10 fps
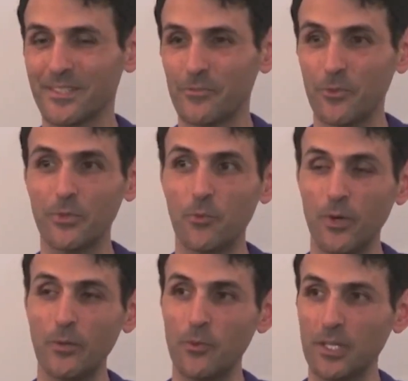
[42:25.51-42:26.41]
for the
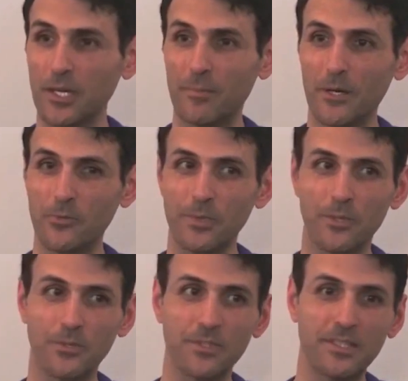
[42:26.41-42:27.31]
way we come out,
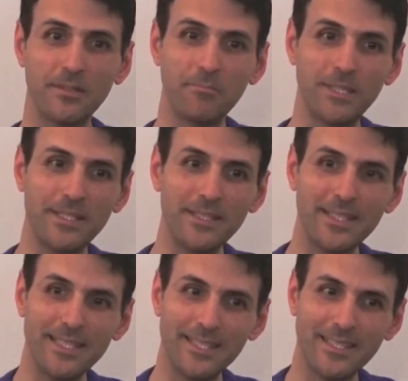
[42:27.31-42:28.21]
because it
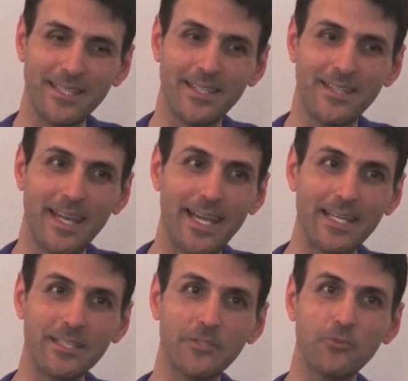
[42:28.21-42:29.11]
immediately
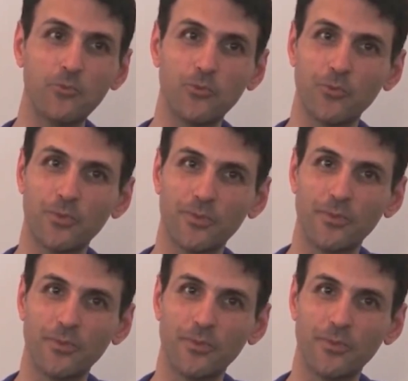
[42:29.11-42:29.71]
adds to